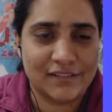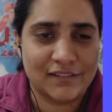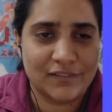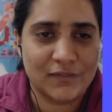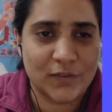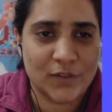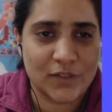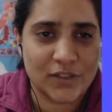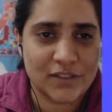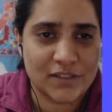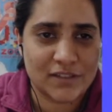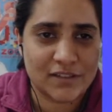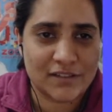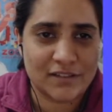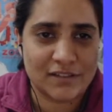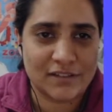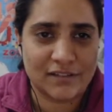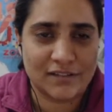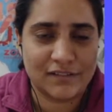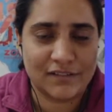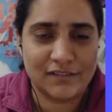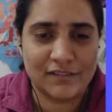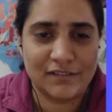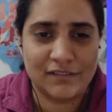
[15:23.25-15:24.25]
was
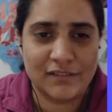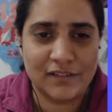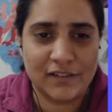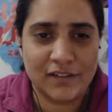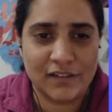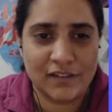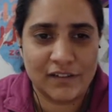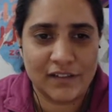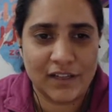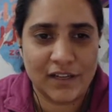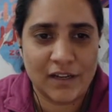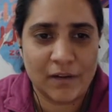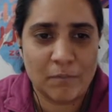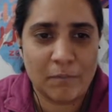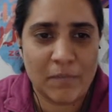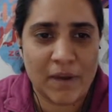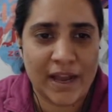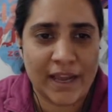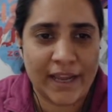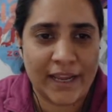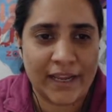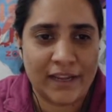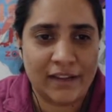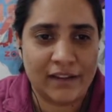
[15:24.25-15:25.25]
in
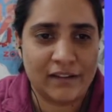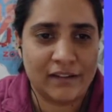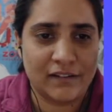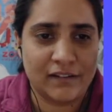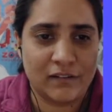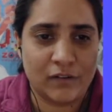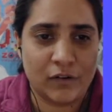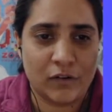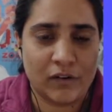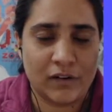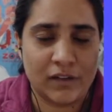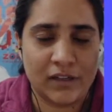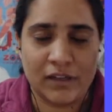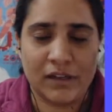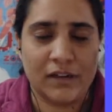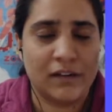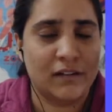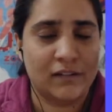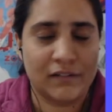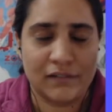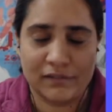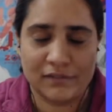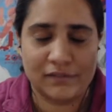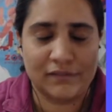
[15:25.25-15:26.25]
pi, not in
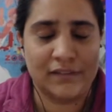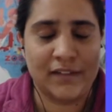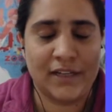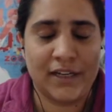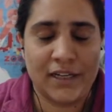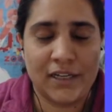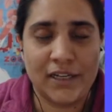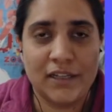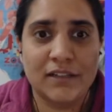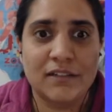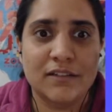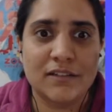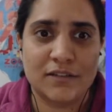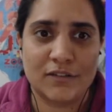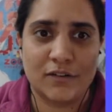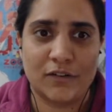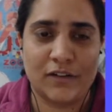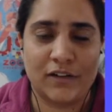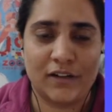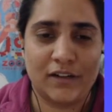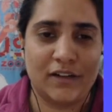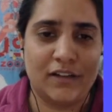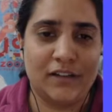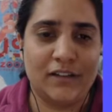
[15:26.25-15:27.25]
radians,
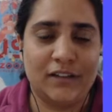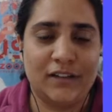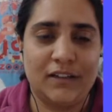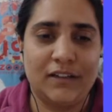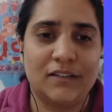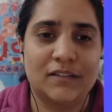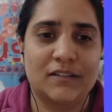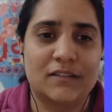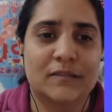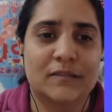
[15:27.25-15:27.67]
not in degrees.